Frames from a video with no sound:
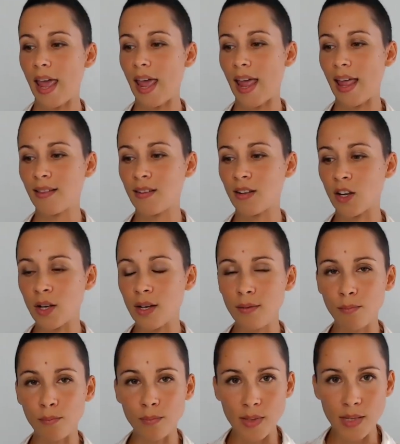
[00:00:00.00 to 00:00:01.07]
and
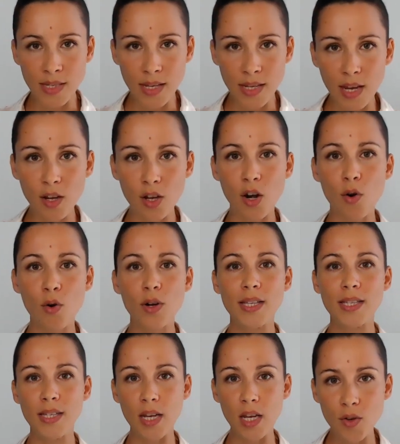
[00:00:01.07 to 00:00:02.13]
seeing,
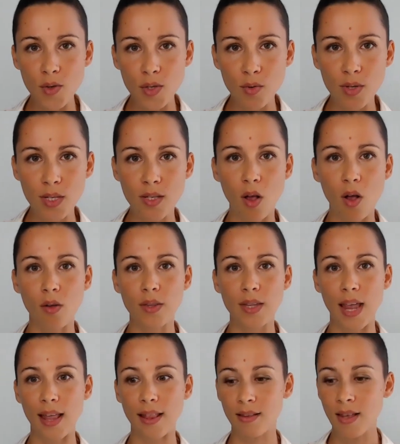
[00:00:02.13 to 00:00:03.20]
continuous result,
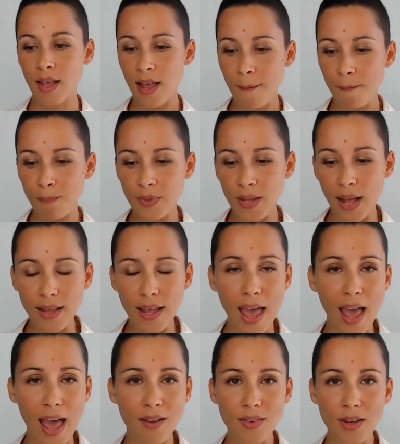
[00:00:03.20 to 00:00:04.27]
and not
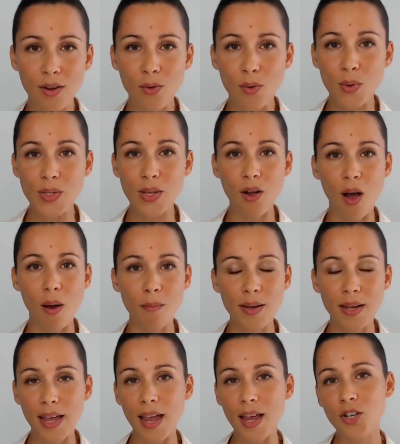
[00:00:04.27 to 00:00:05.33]
having also
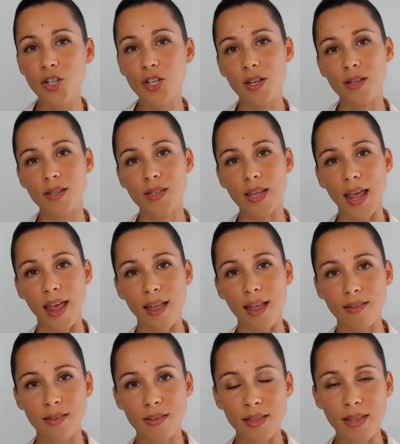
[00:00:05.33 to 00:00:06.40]
complications, and